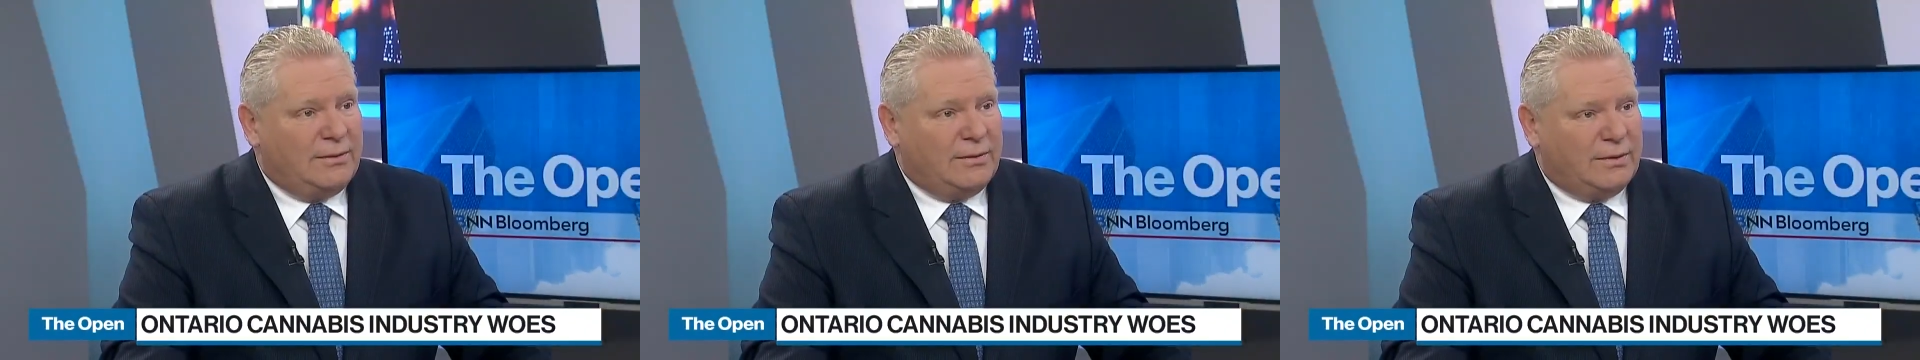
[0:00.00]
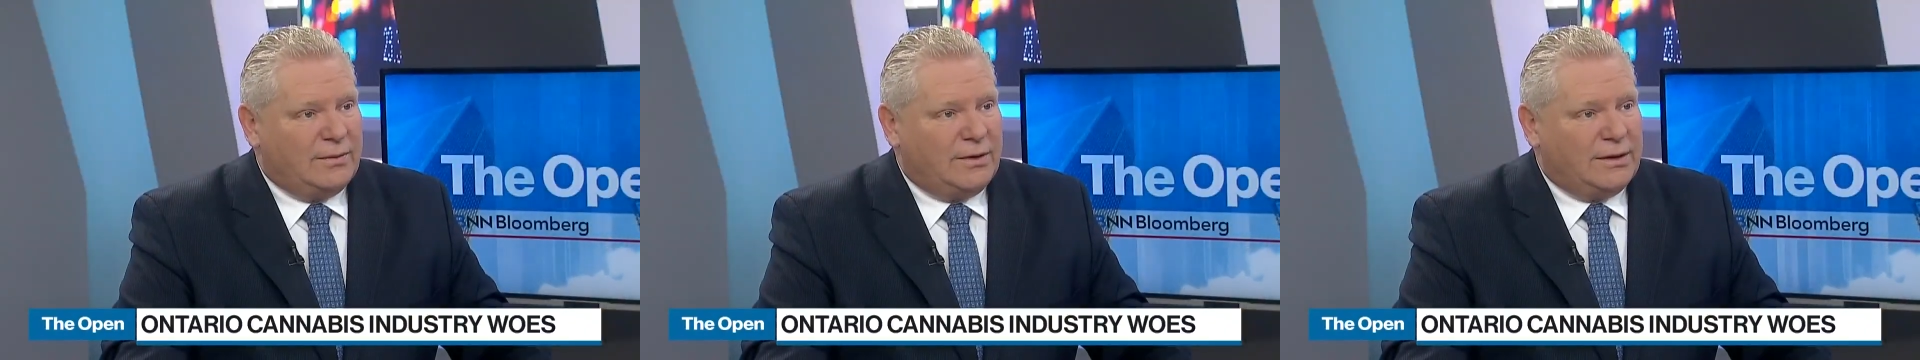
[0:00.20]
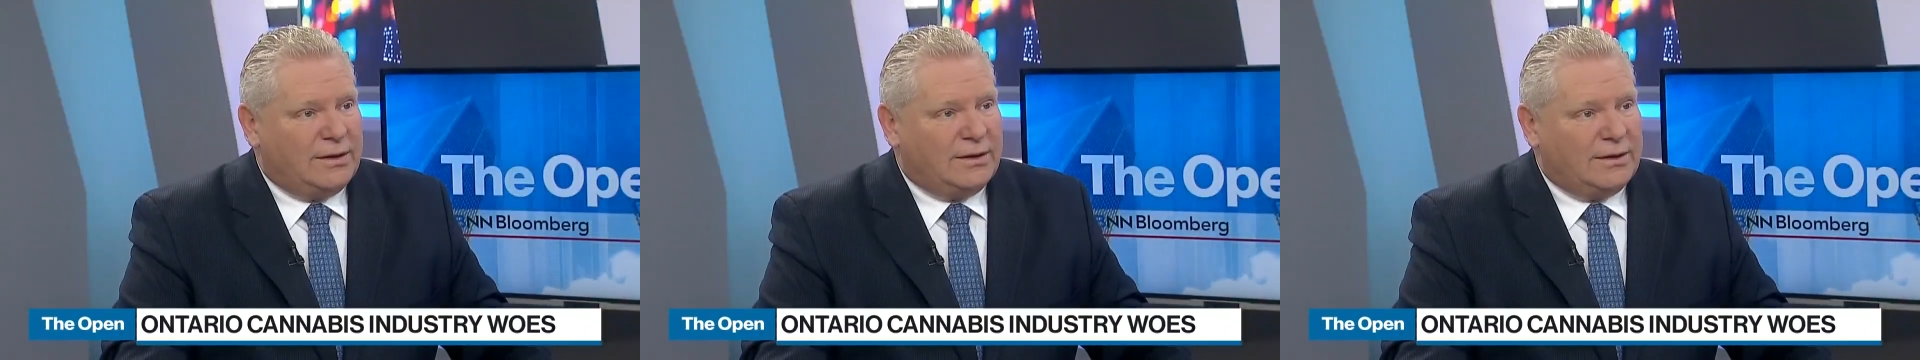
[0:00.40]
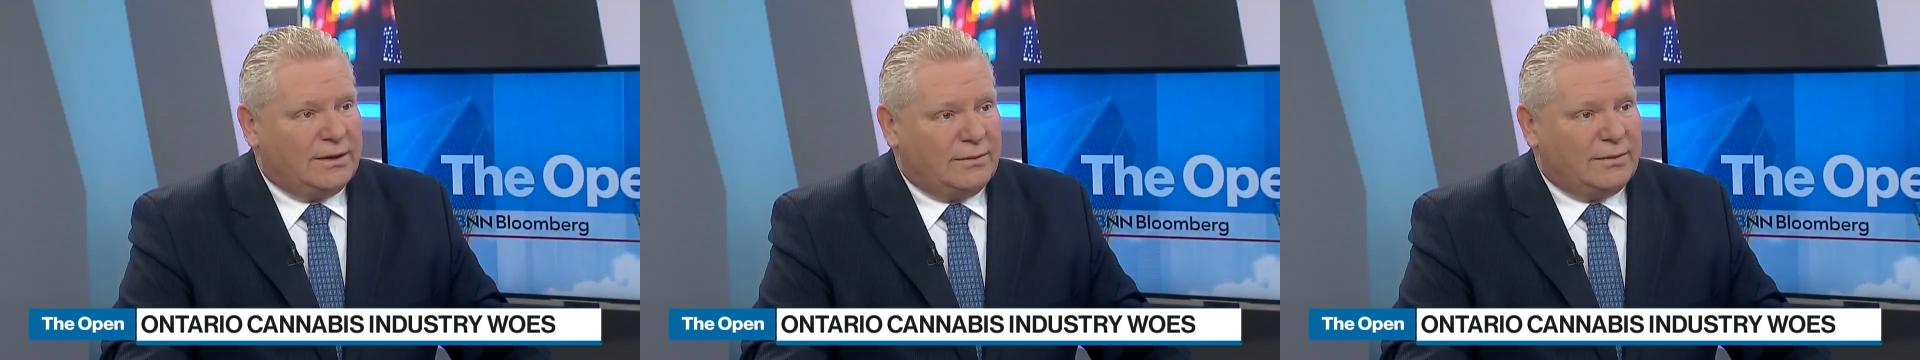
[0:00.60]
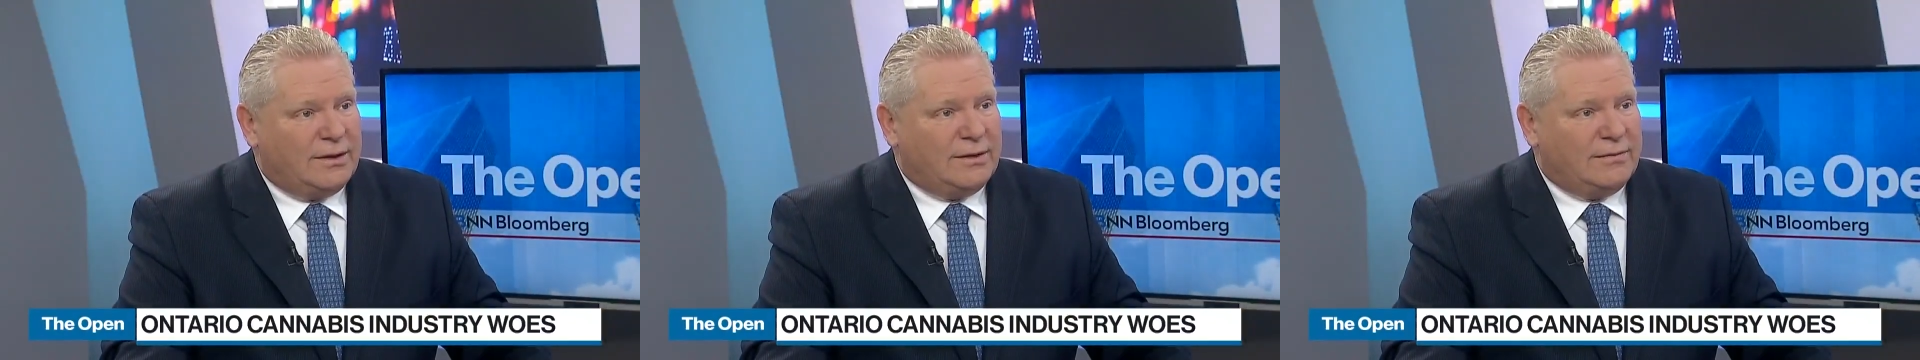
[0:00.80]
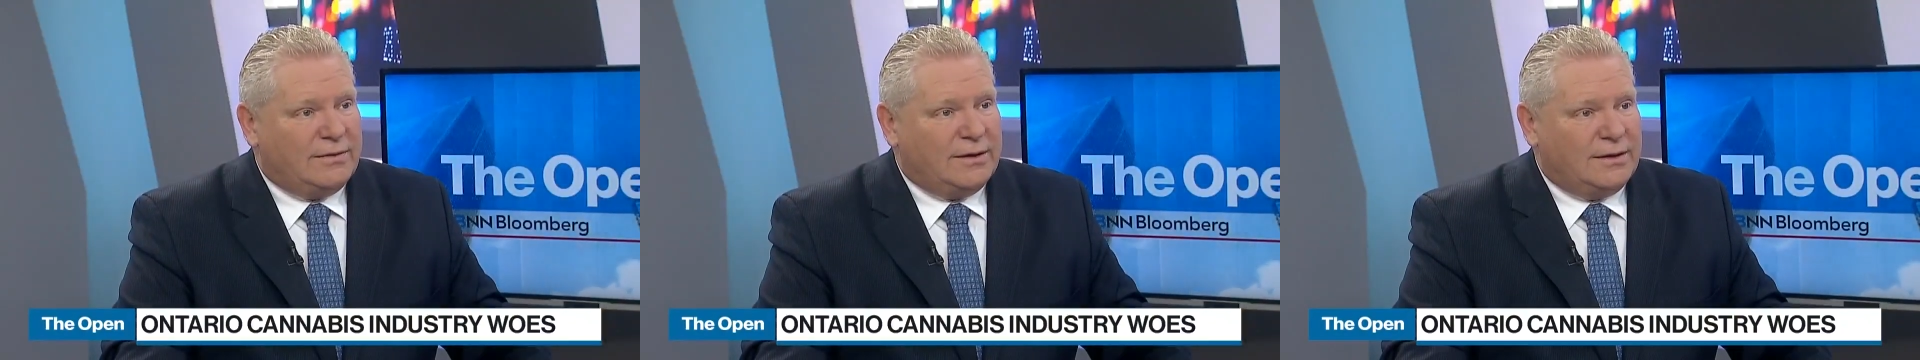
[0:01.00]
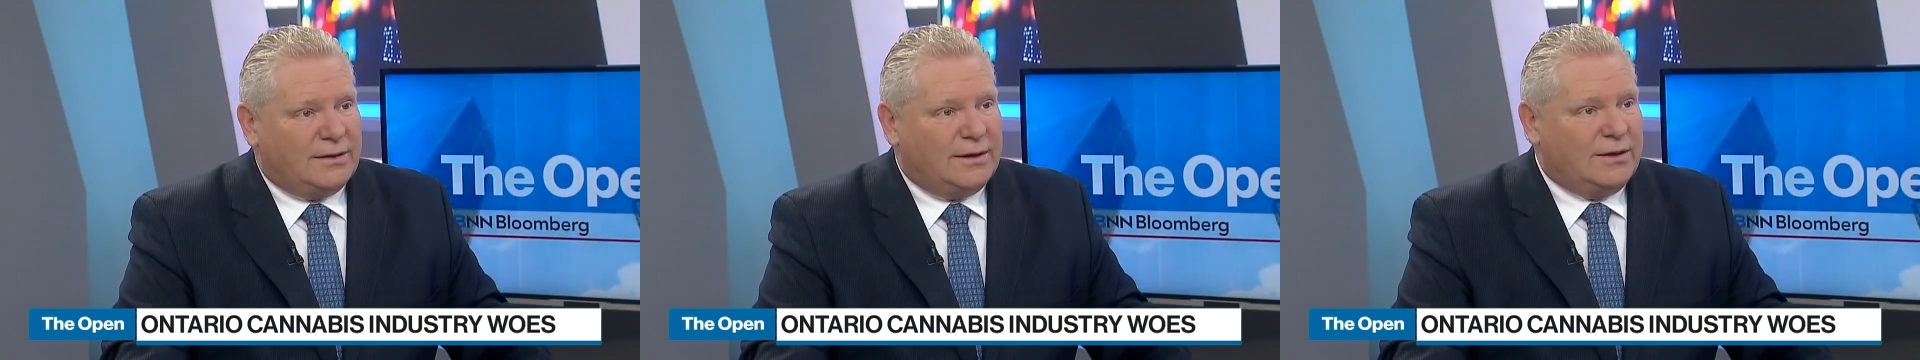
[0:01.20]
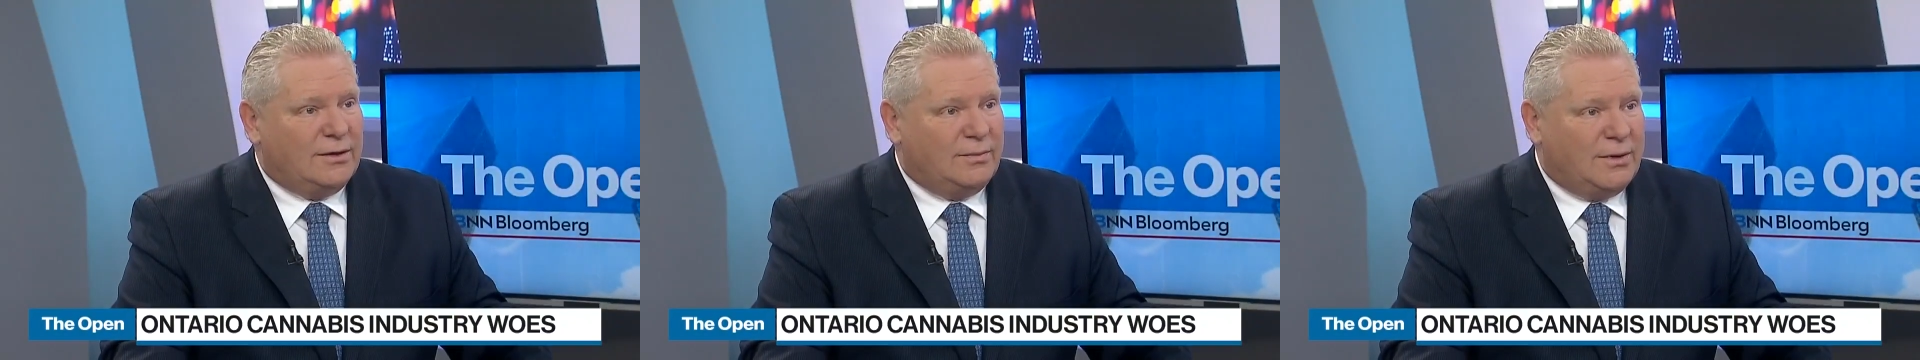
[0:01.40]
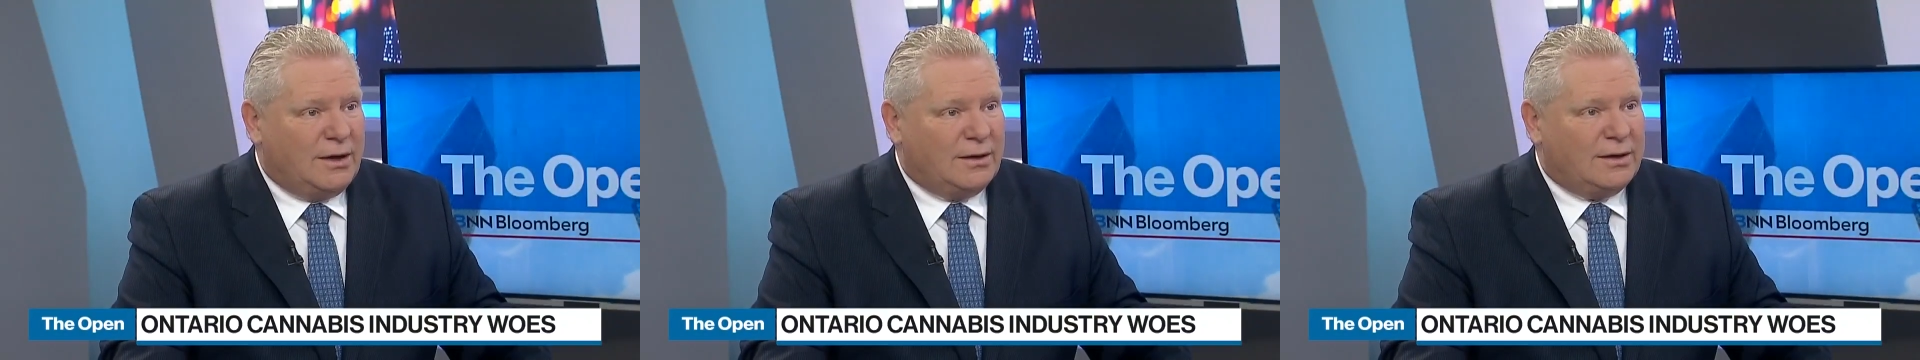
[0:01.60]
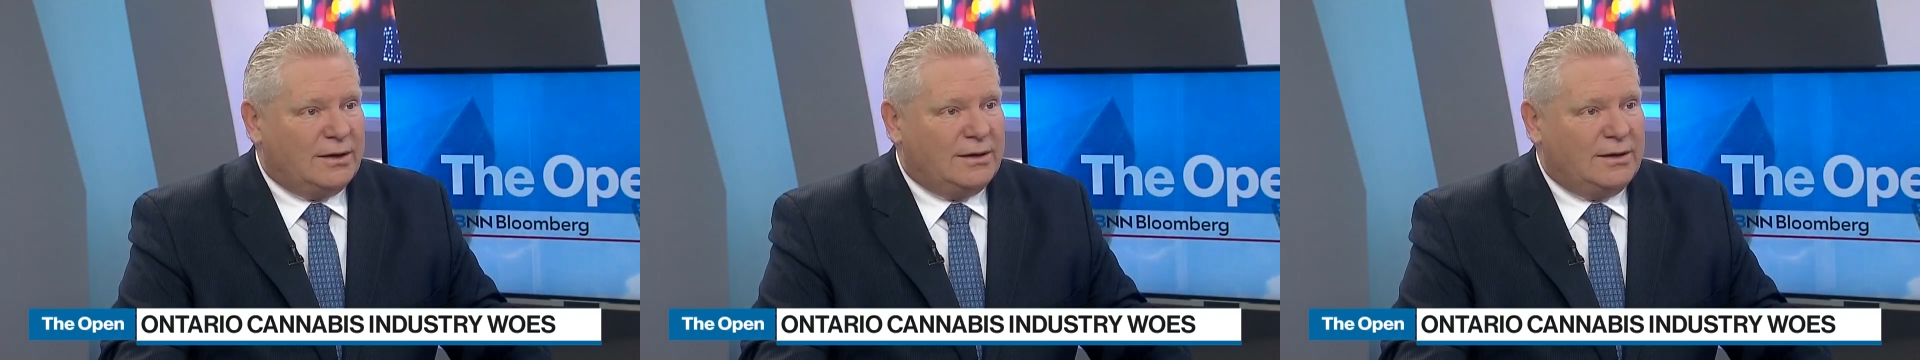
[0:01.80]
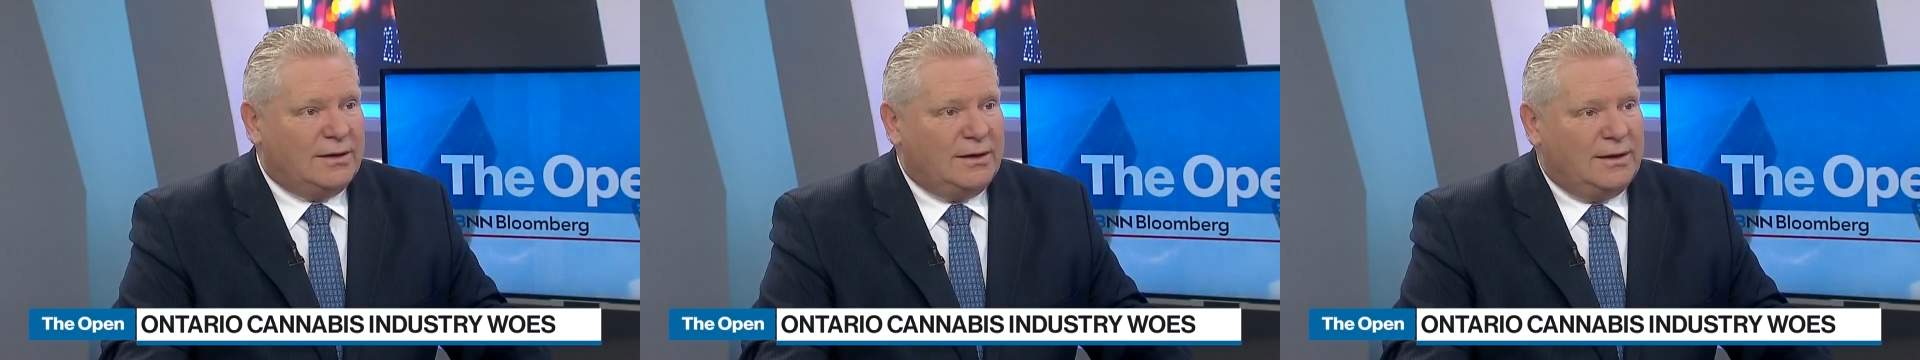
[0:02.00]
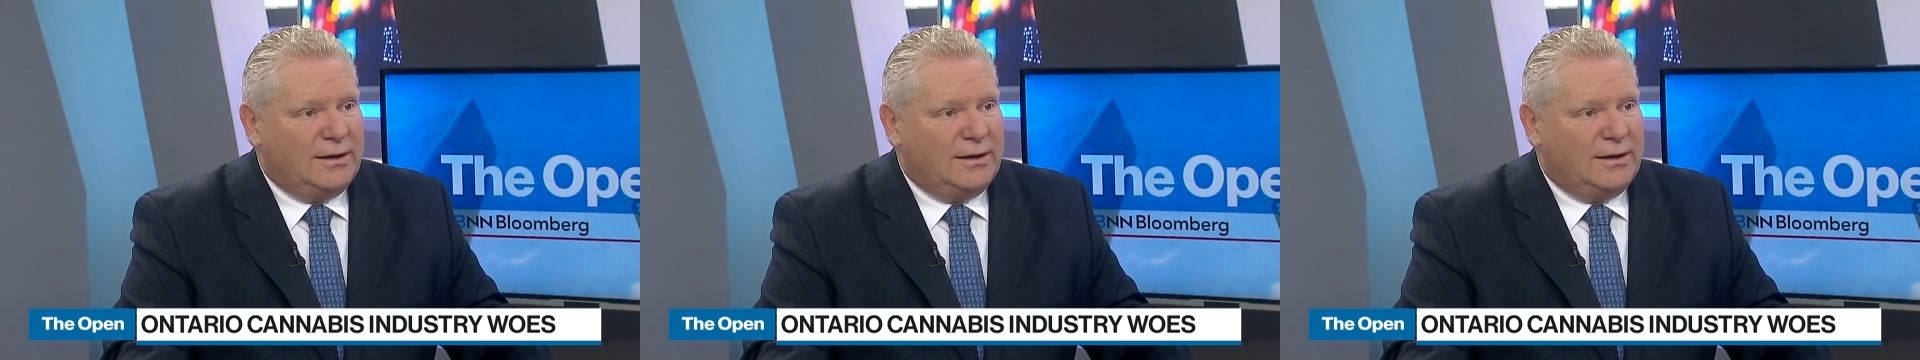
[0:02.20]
and we want to get rid of the illegal market